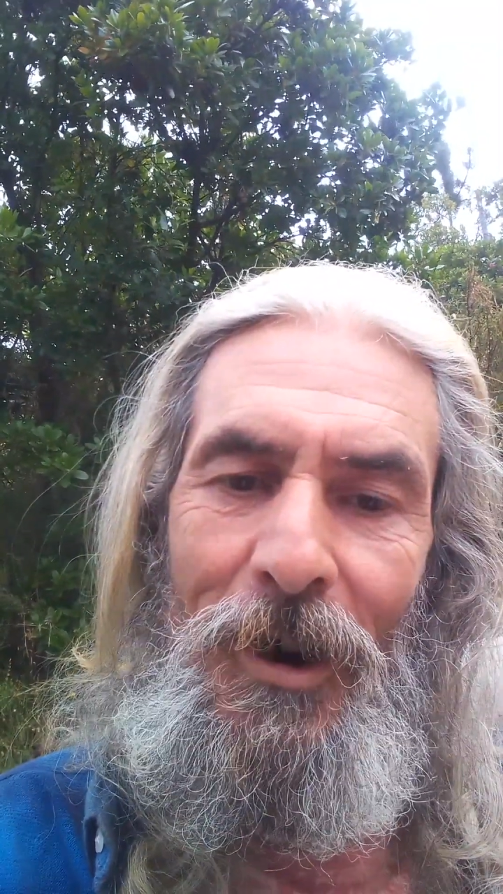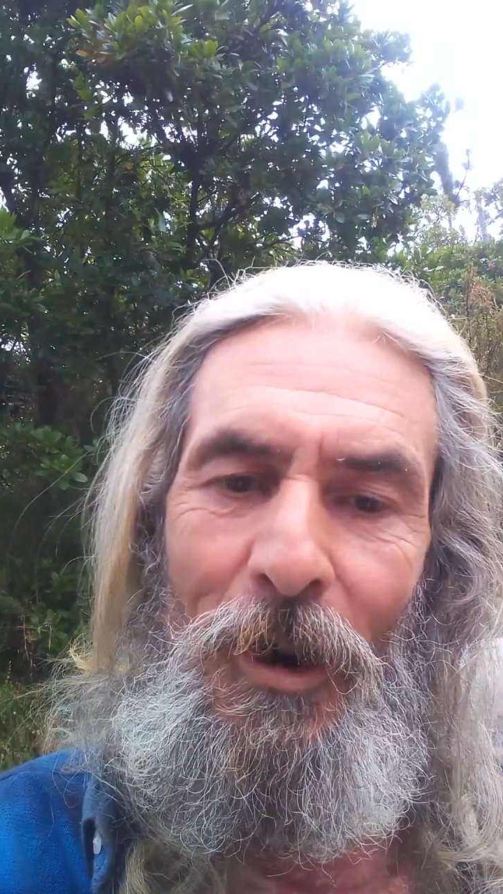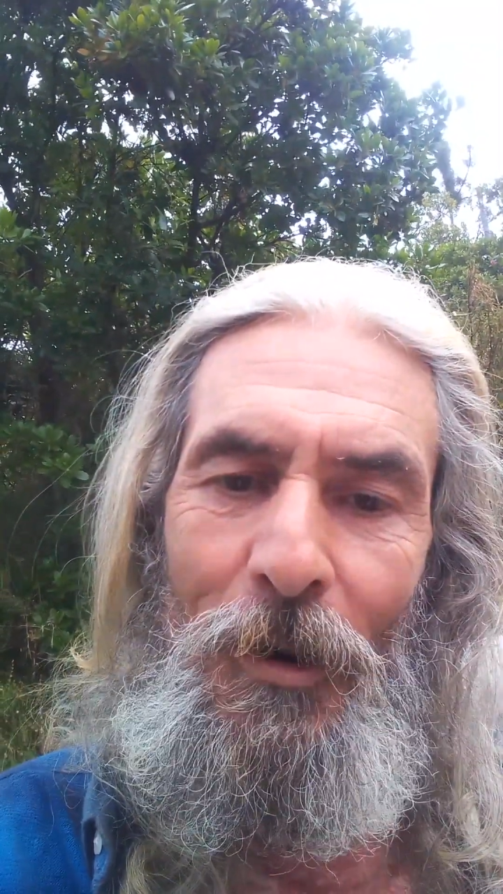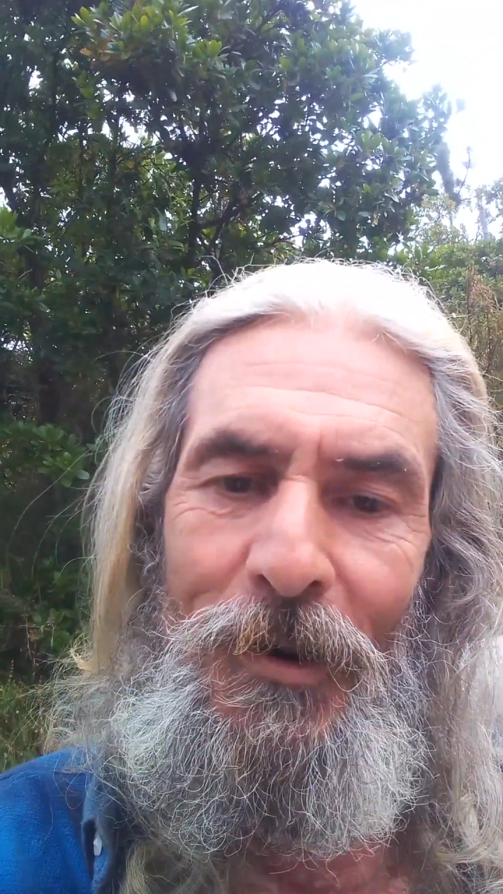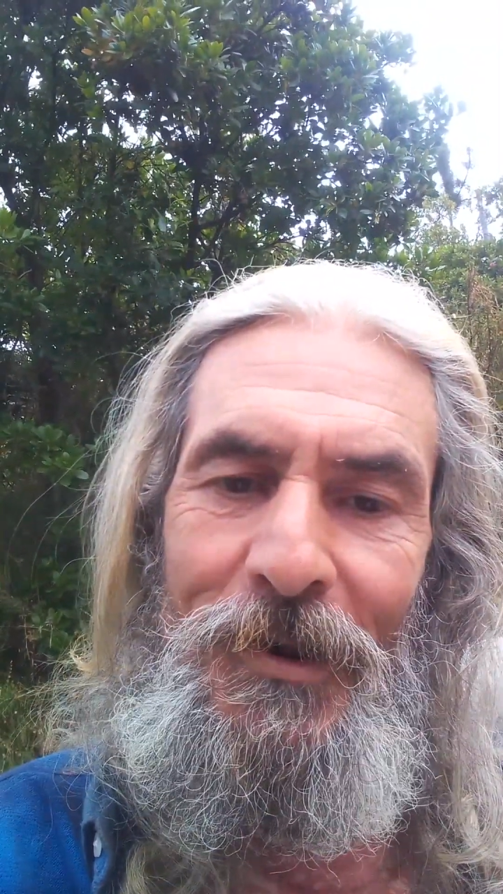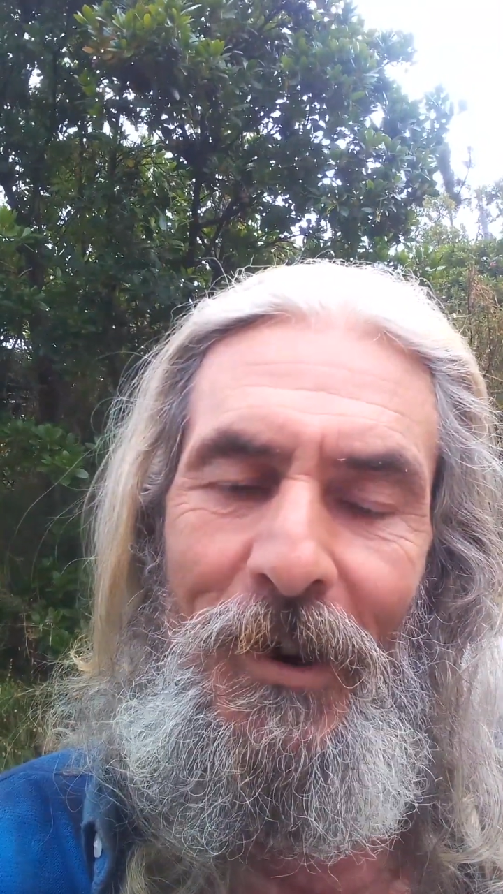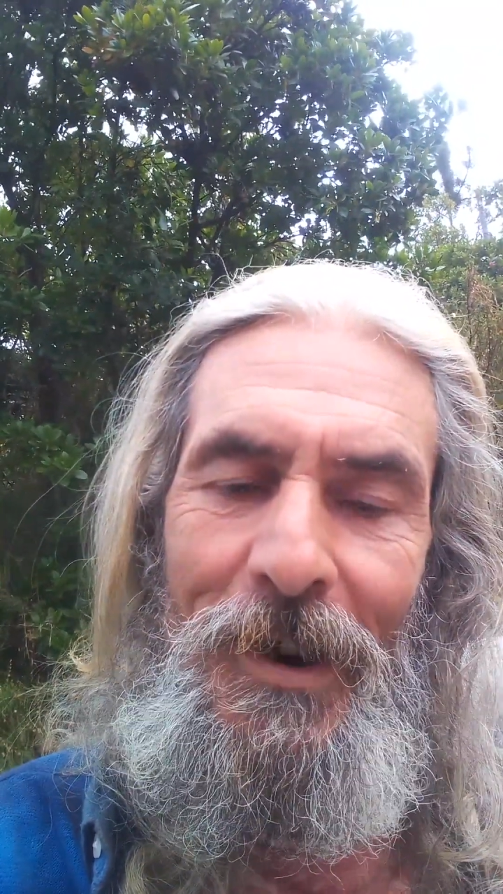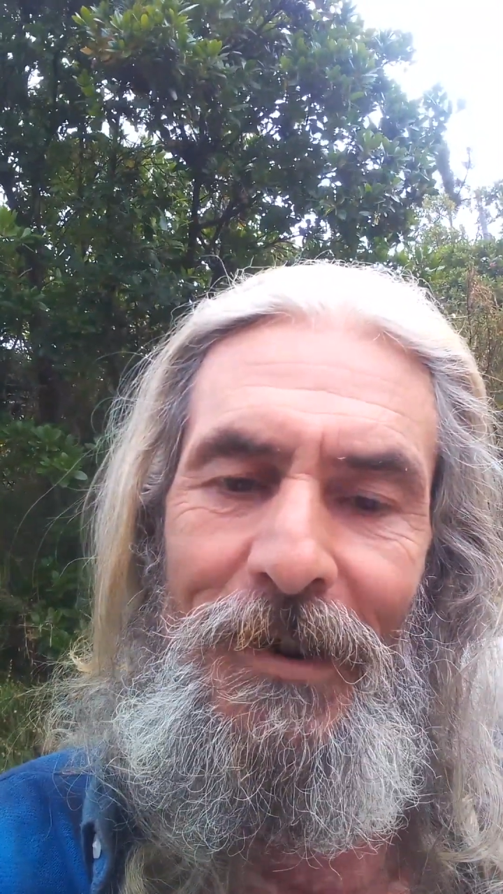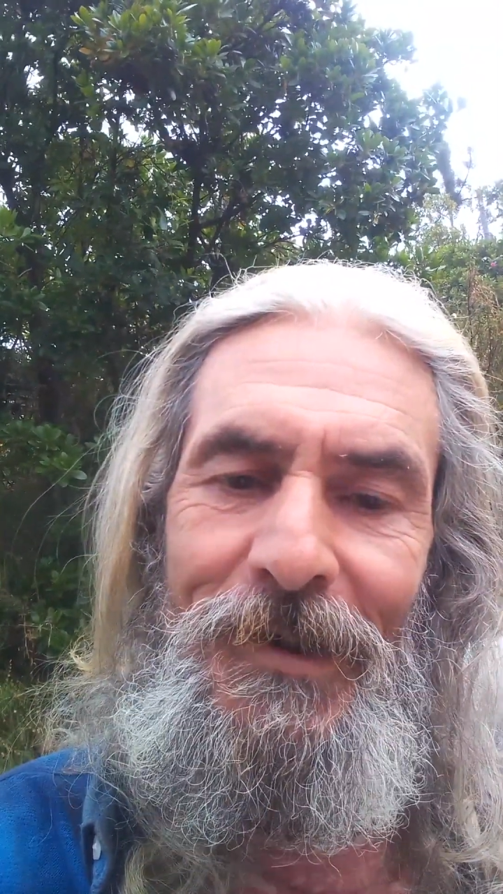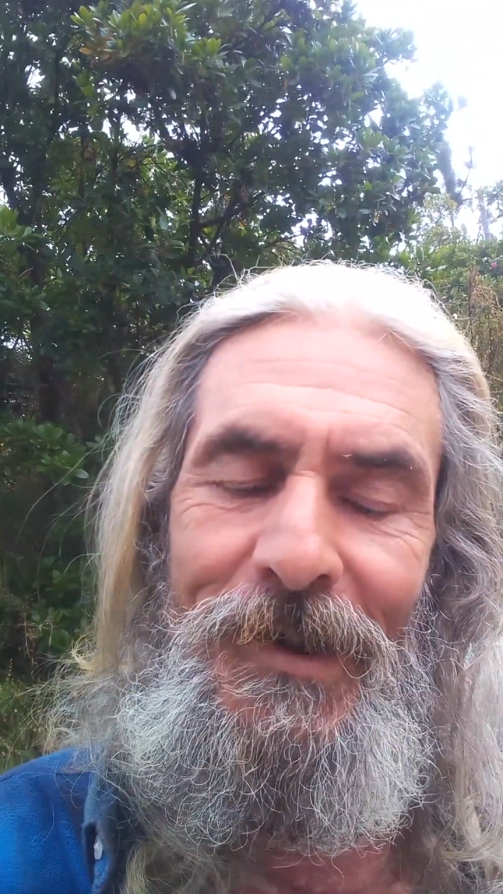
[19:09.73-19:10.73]

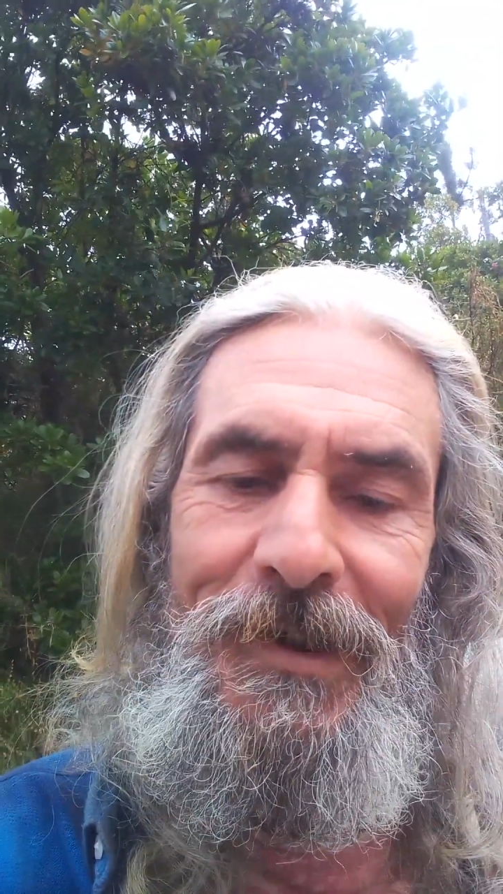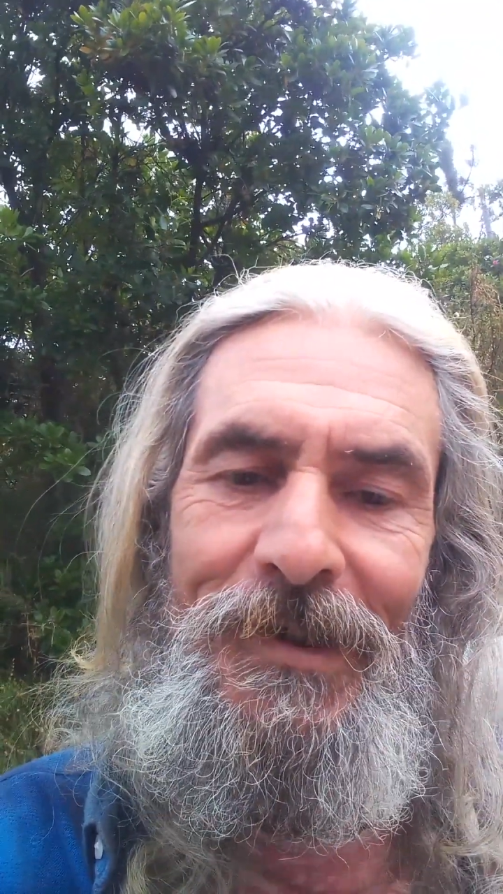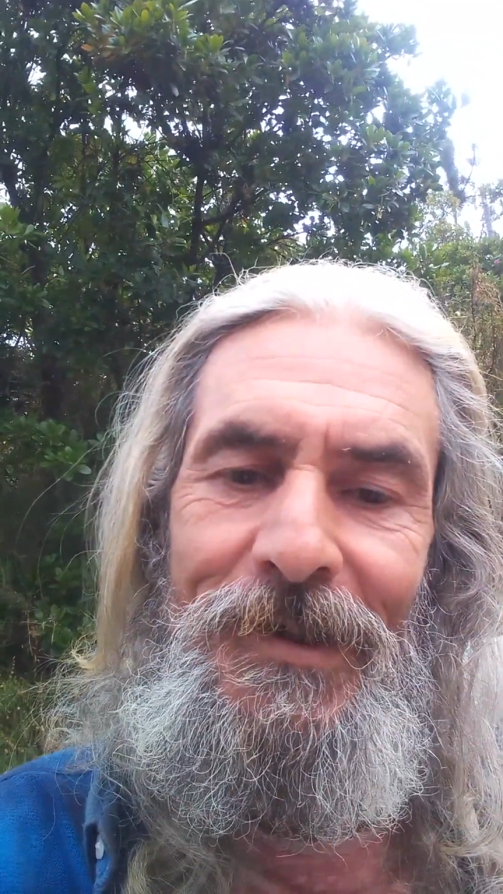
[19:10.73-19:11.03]
contrast, this